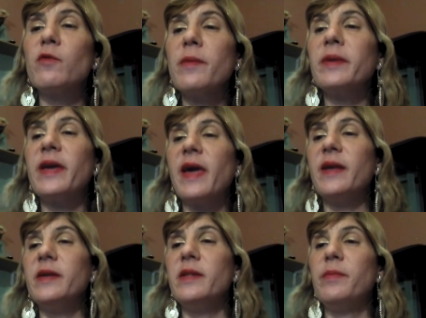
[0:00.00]
of
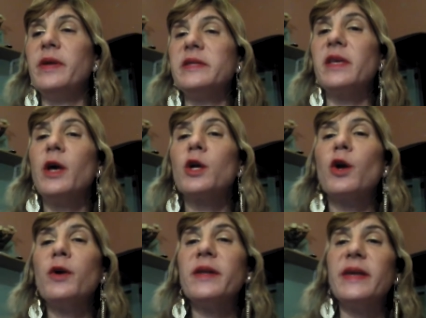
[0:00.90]
replicating the peace
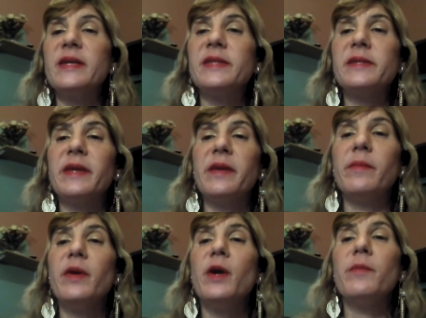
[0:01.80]
currently existing